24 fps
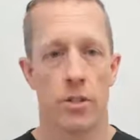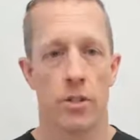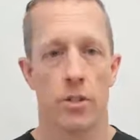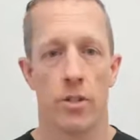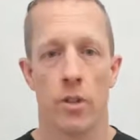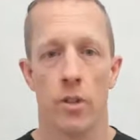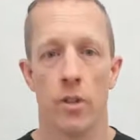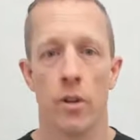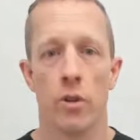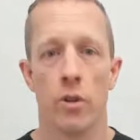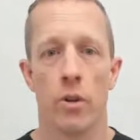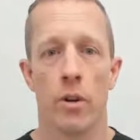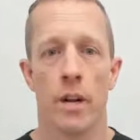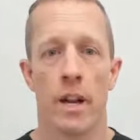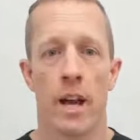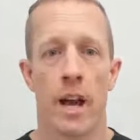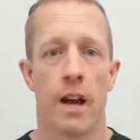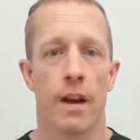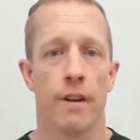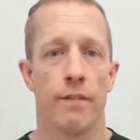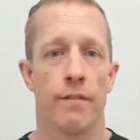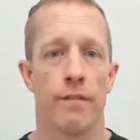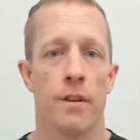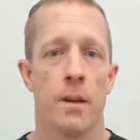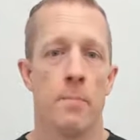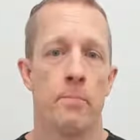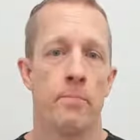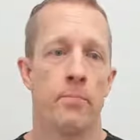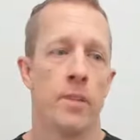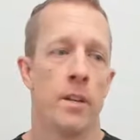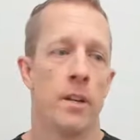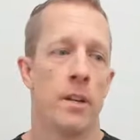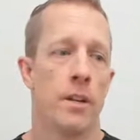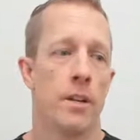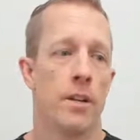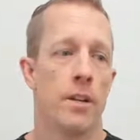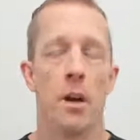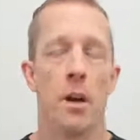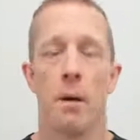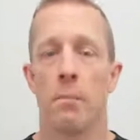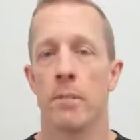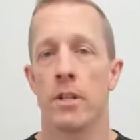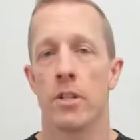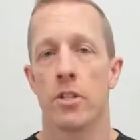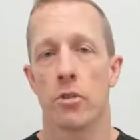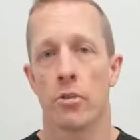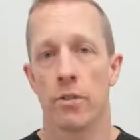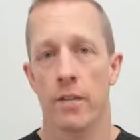So you can have
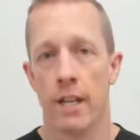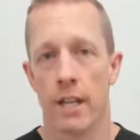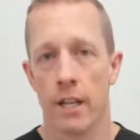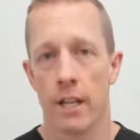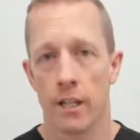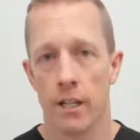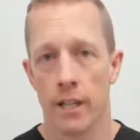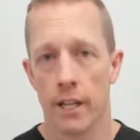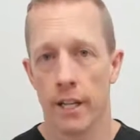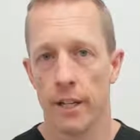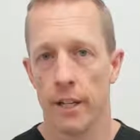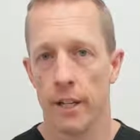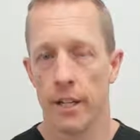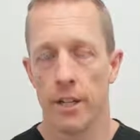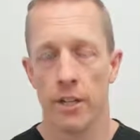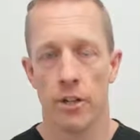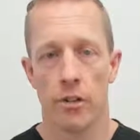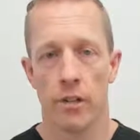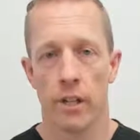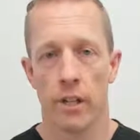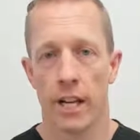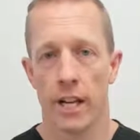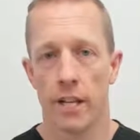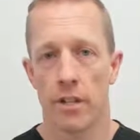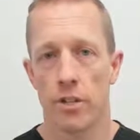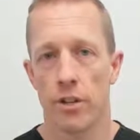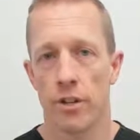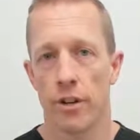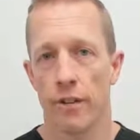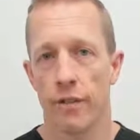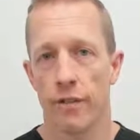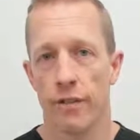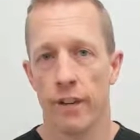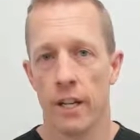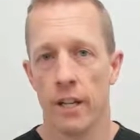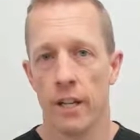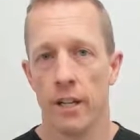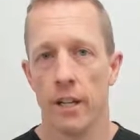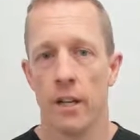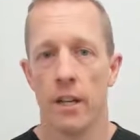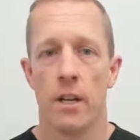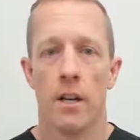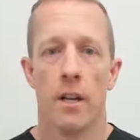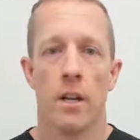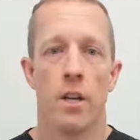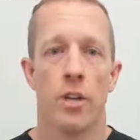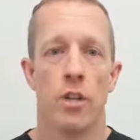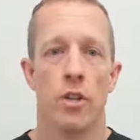numbness or tingling in your legs or your feet.
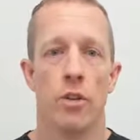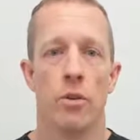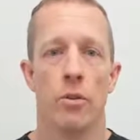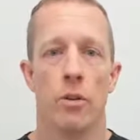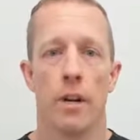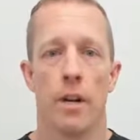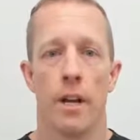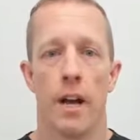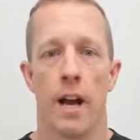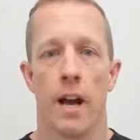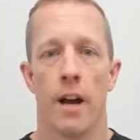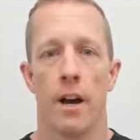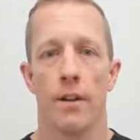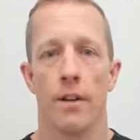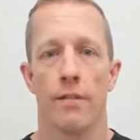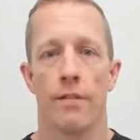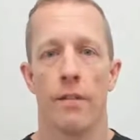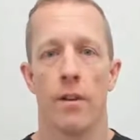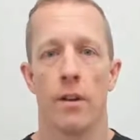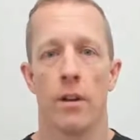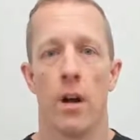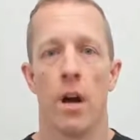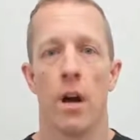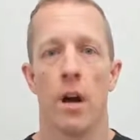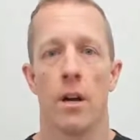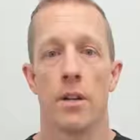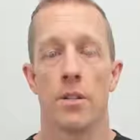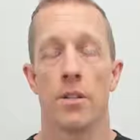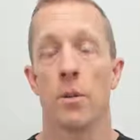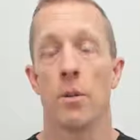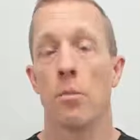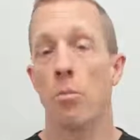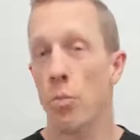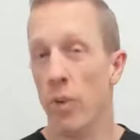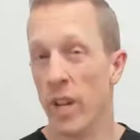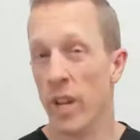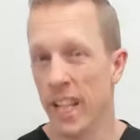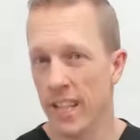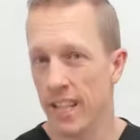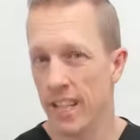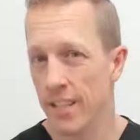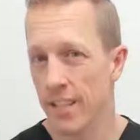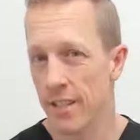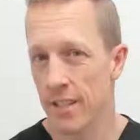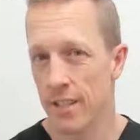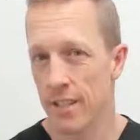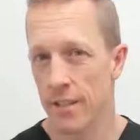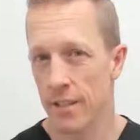You can have uh, some
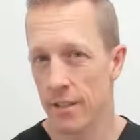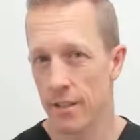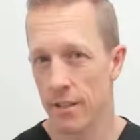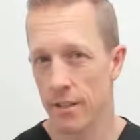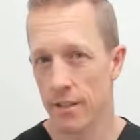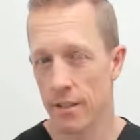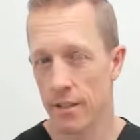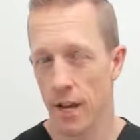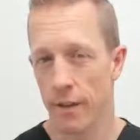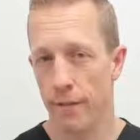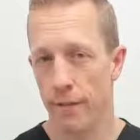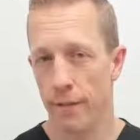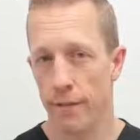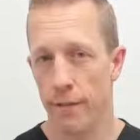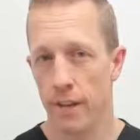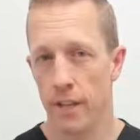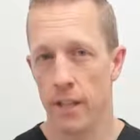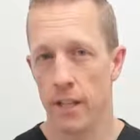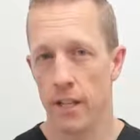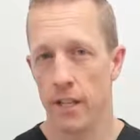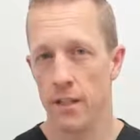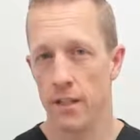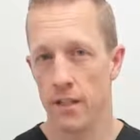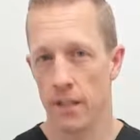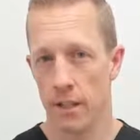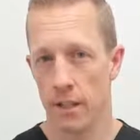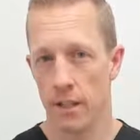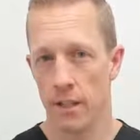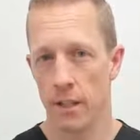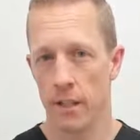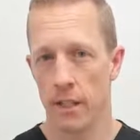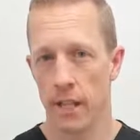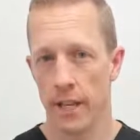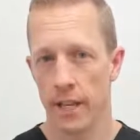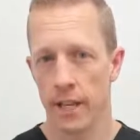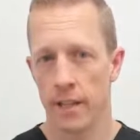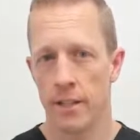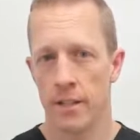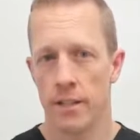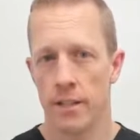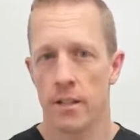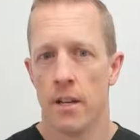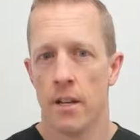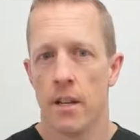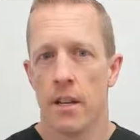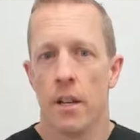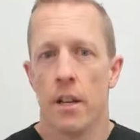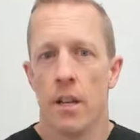weakness type feelings in the
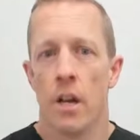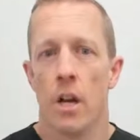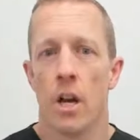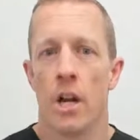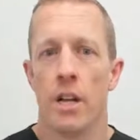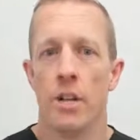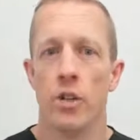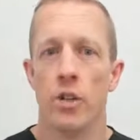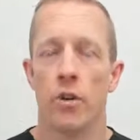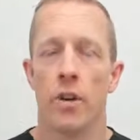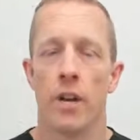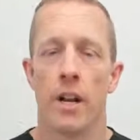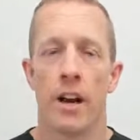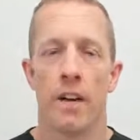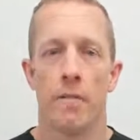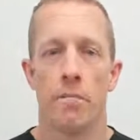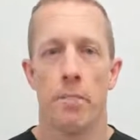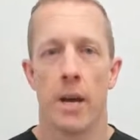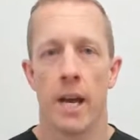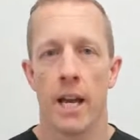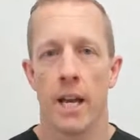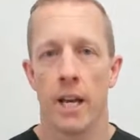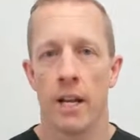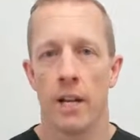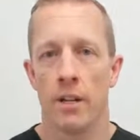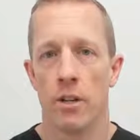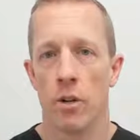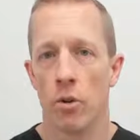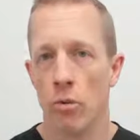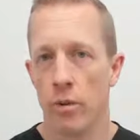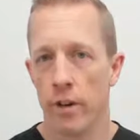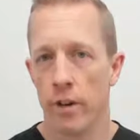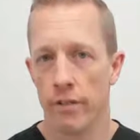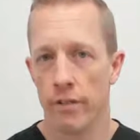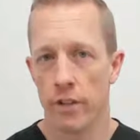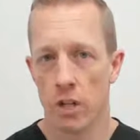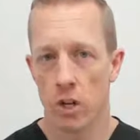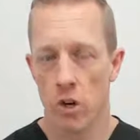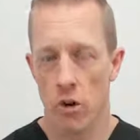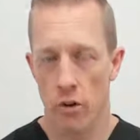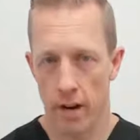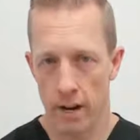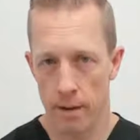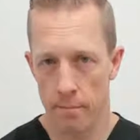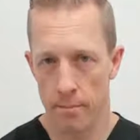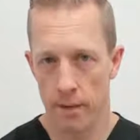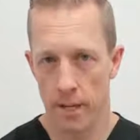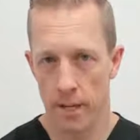legs and you can have pain or even
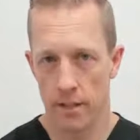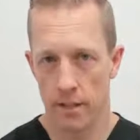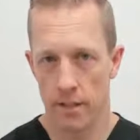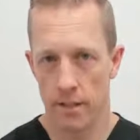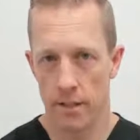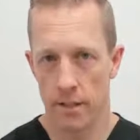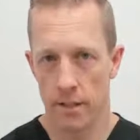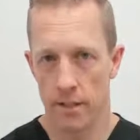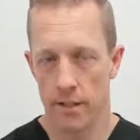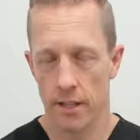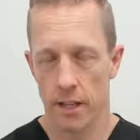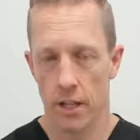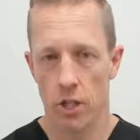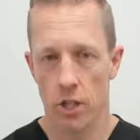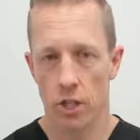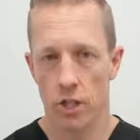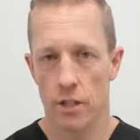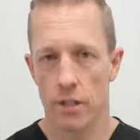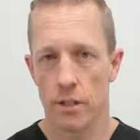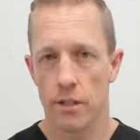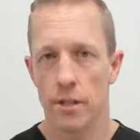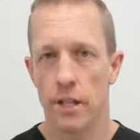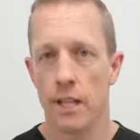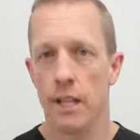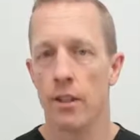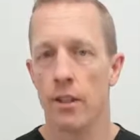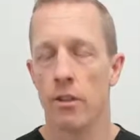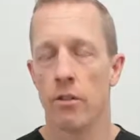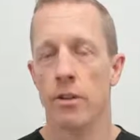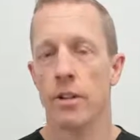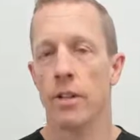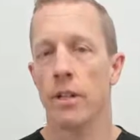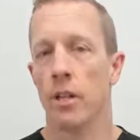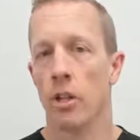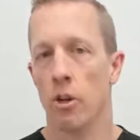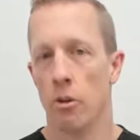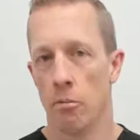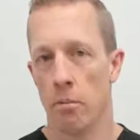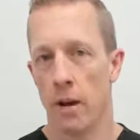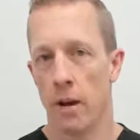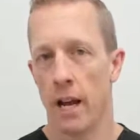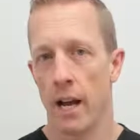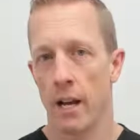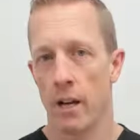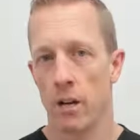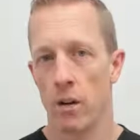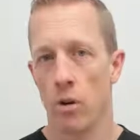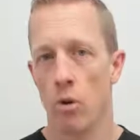cramping sensations either in the low
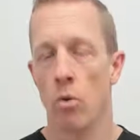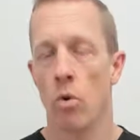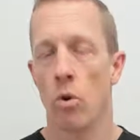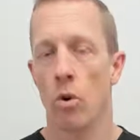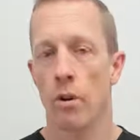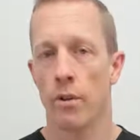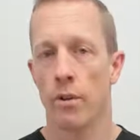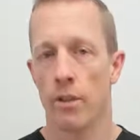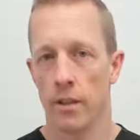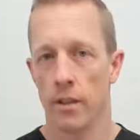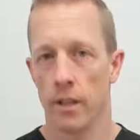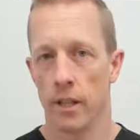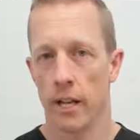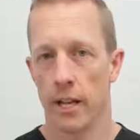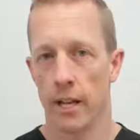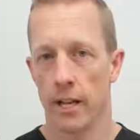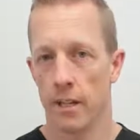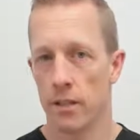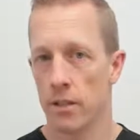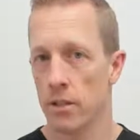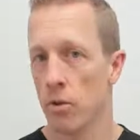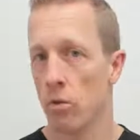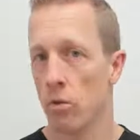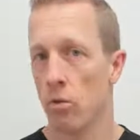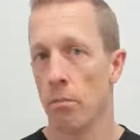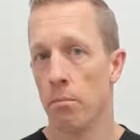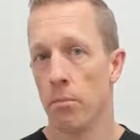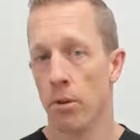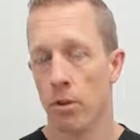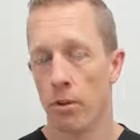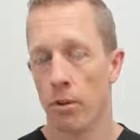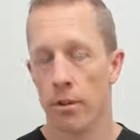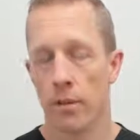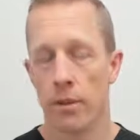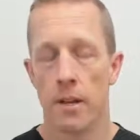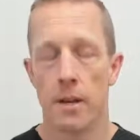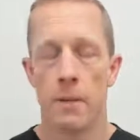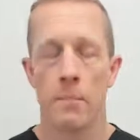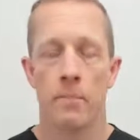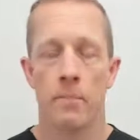back or the legs or both.